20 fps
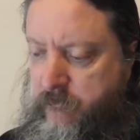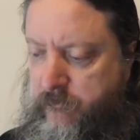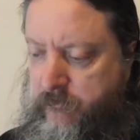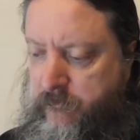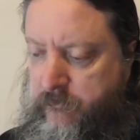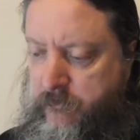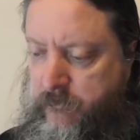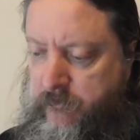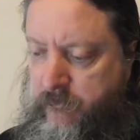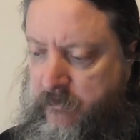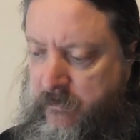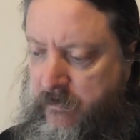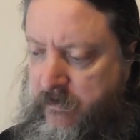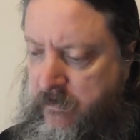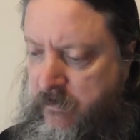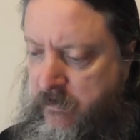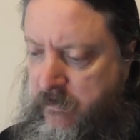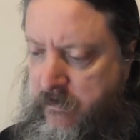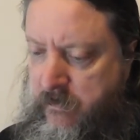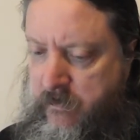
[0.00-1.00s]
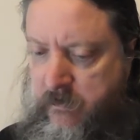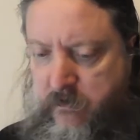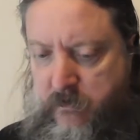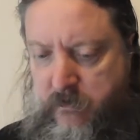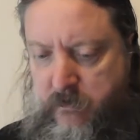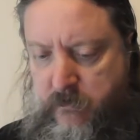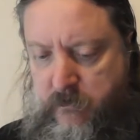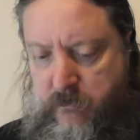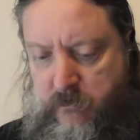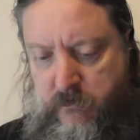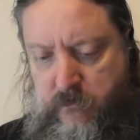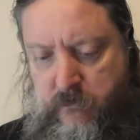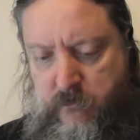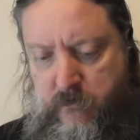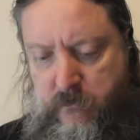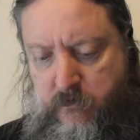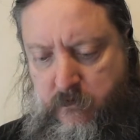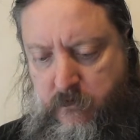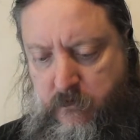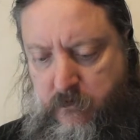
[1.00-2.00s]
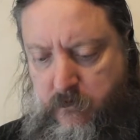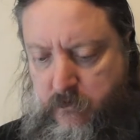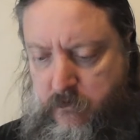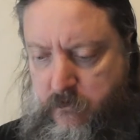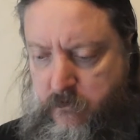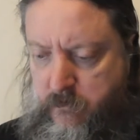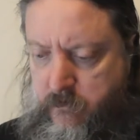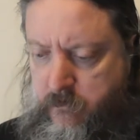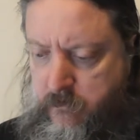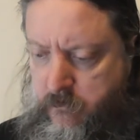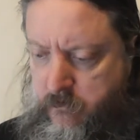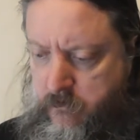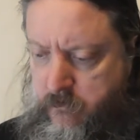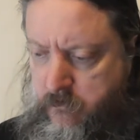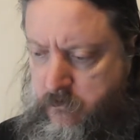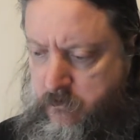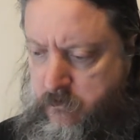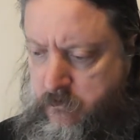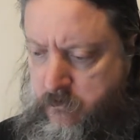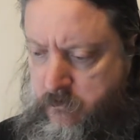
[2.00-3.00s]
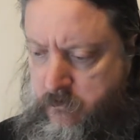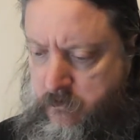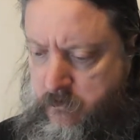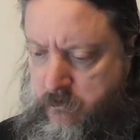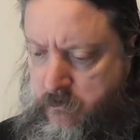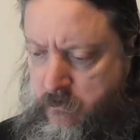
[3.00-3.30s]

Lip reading: Nothing is said.